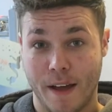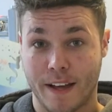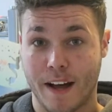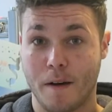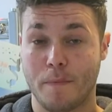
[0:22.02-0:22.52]

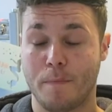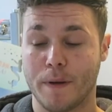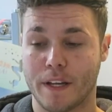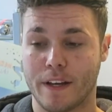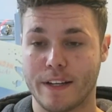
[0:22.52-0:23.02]
makeup
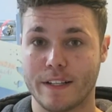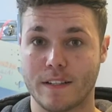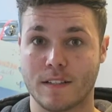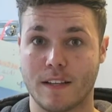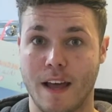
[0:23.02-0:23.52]

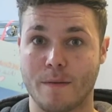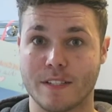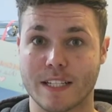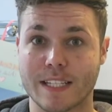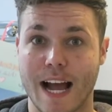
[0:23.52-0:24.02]
because it
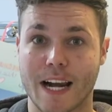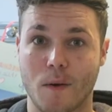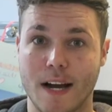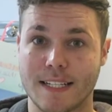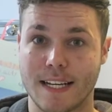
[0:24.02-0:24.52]
was
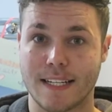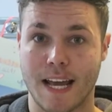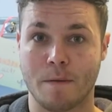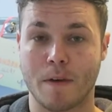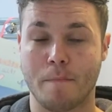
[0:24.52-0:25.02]
exactly what I did
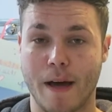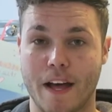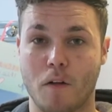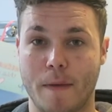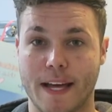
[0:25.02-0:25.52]
in my
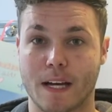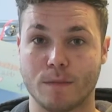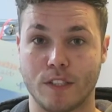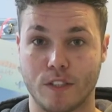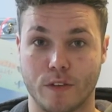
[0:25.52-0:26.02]
male
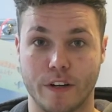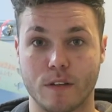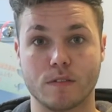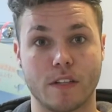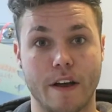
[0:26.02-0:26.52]
makeup
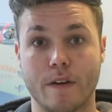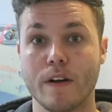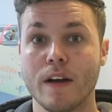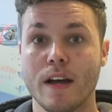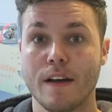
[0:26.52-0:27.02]
tutorial. So
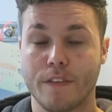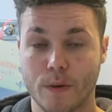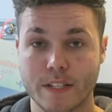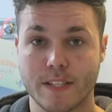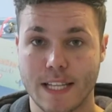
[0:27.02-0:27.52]
if you
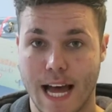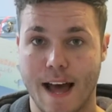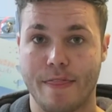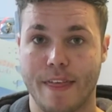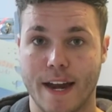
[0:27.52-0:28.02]
want to see
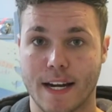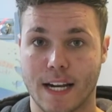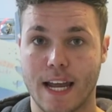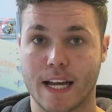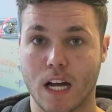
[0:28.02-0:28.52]
that,
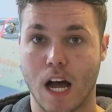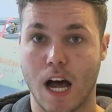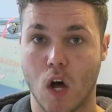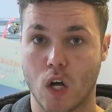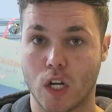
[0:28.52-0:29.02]
then click
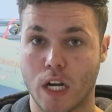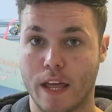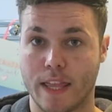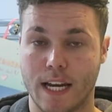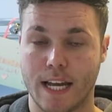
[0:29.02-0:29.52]

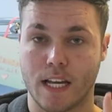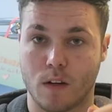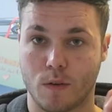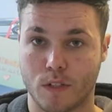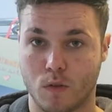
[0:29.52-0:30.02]
on the
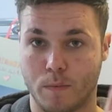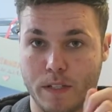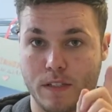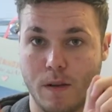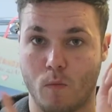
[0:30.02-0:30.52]
link which will
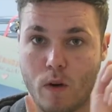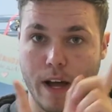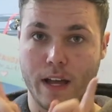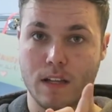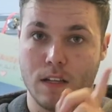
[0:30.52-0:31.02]
be
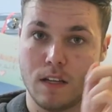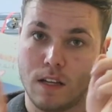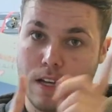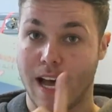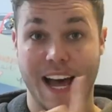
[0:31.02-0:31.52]
somewhere
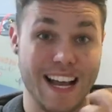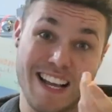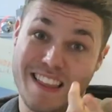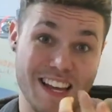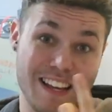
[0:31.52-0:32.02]
at
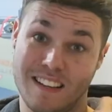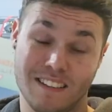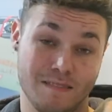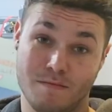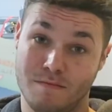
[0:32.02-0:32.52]
either
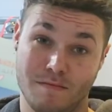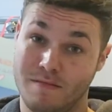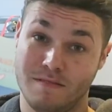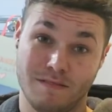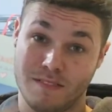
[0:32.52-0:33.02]

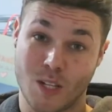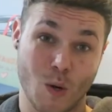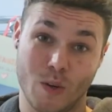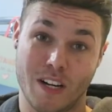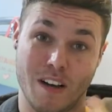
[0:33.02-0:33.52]

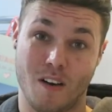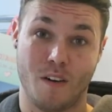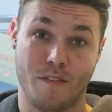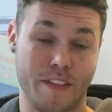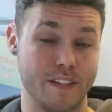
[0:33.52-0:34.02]
corner
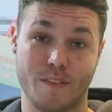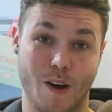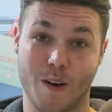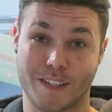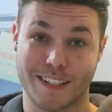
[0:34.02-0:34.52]
of this vlog.